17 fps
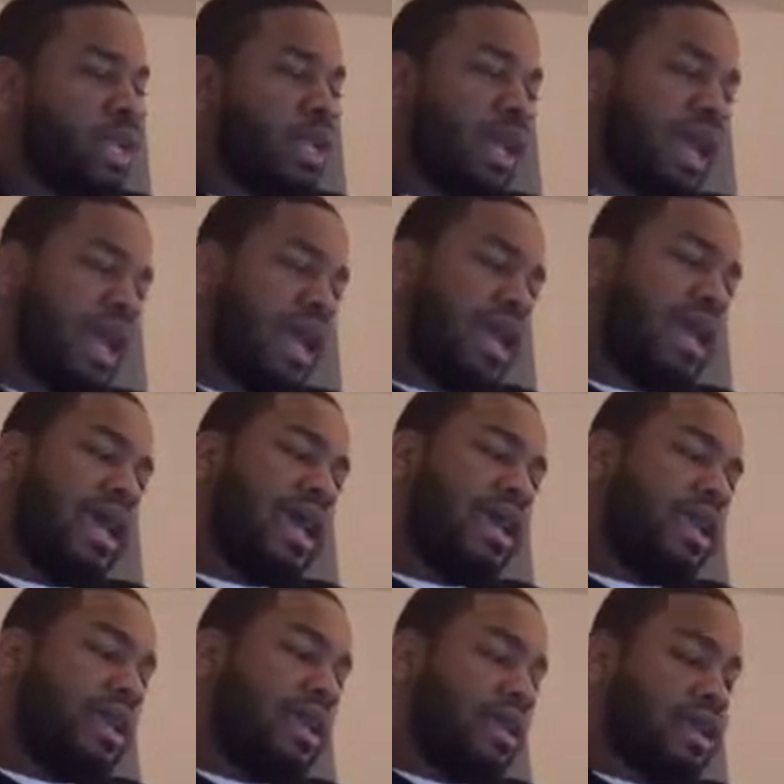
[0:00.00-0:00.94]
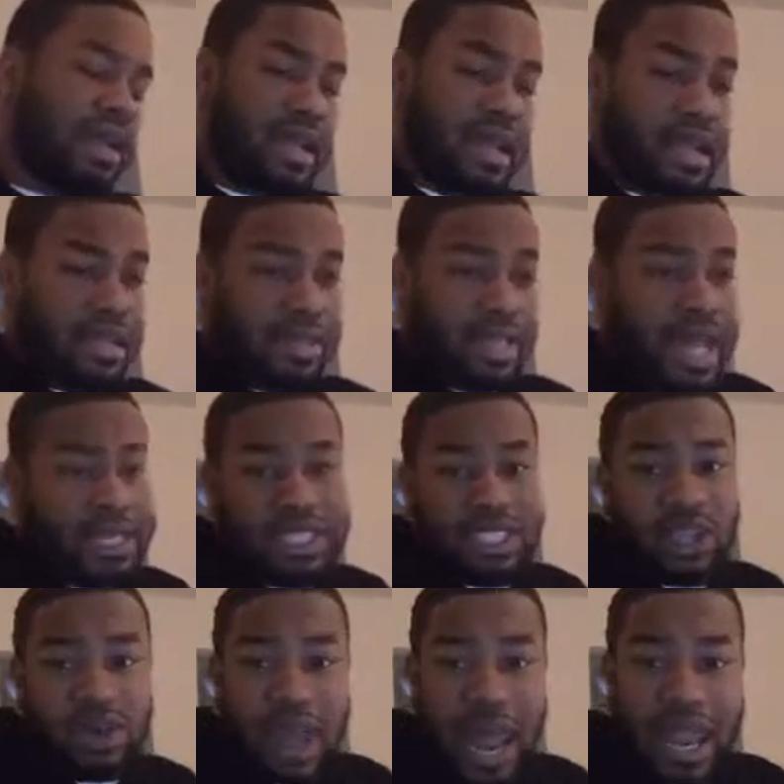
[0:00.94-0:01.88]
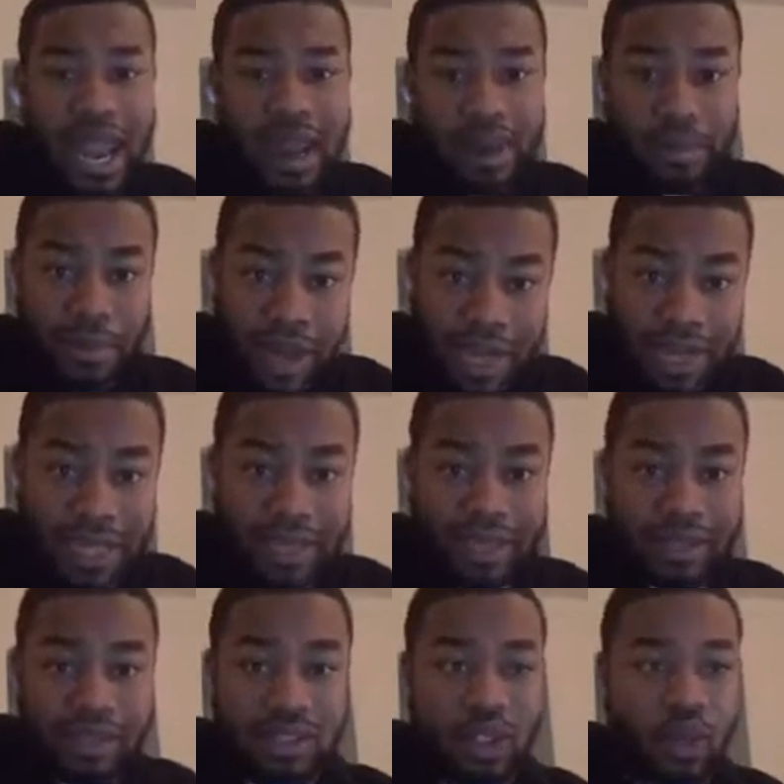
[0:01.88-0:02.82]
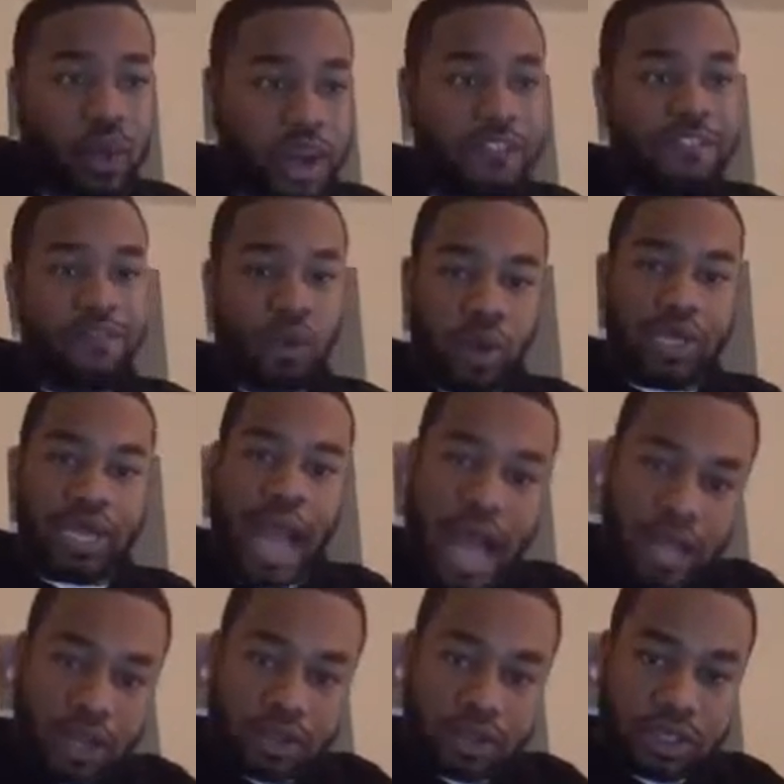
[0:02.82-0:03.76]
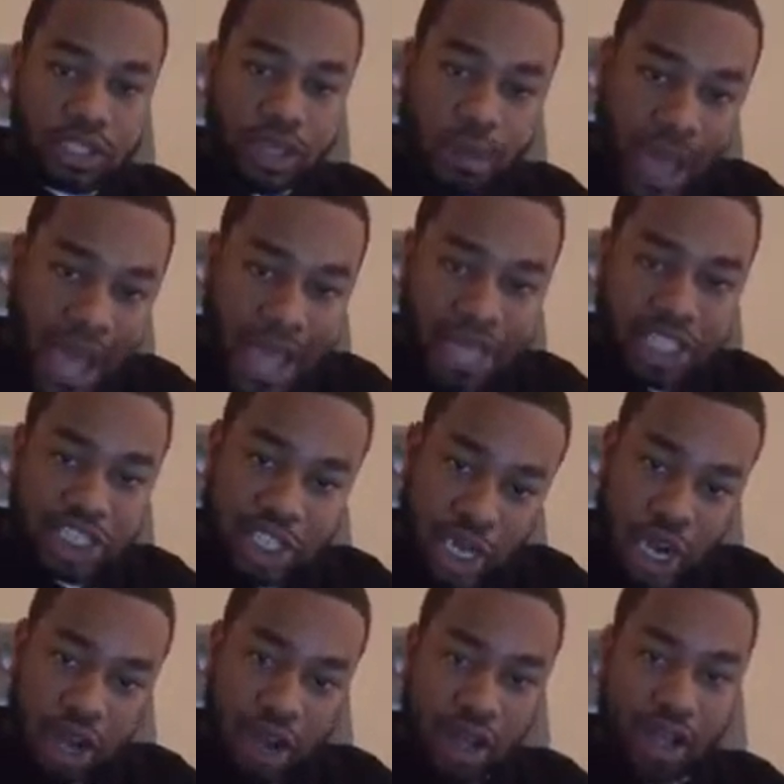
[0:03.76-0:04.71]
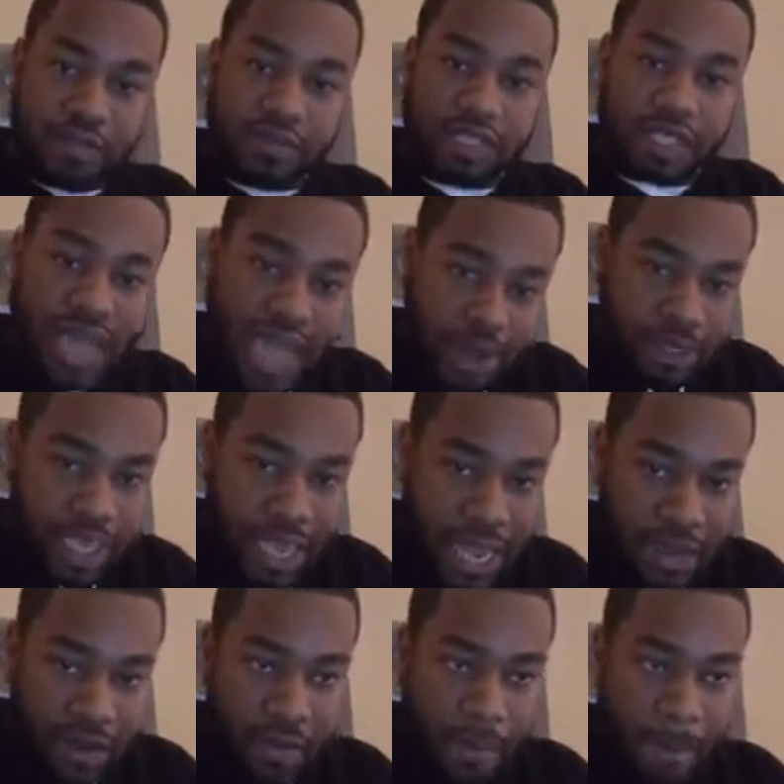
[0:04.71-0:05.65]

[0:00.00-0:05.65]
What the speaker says: And that's still not a lot of money. $24 to buy a share of Snapchat.